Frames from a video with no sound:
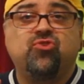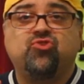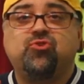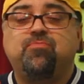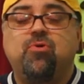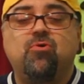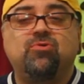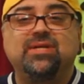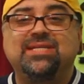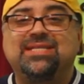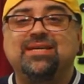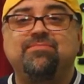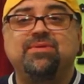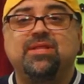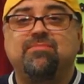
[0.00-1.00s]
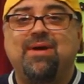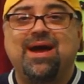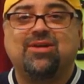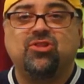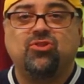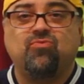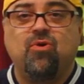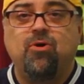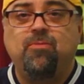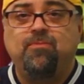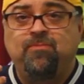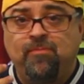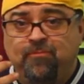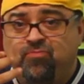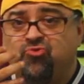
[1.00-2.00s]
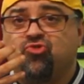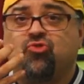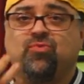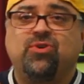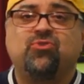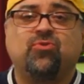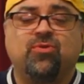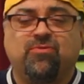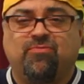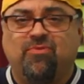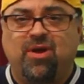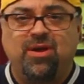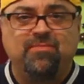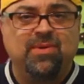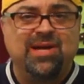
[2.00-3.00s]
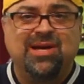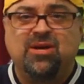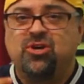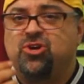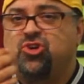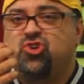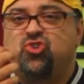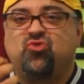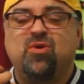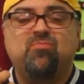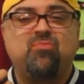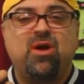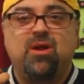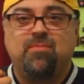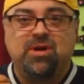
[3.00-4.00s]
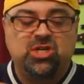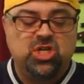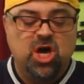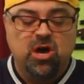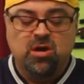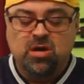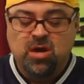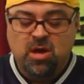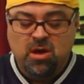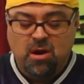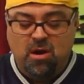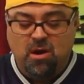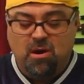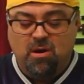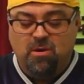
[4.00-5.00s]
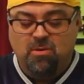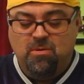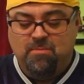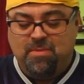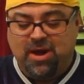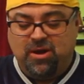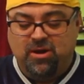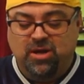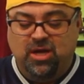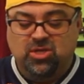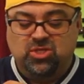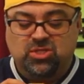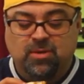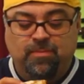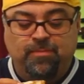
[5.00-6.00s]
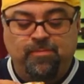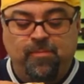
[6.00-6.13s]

Chipotle's hit me in the back of the throat, chorizo at the front, shrimp right on my tongue. Oh my goodness.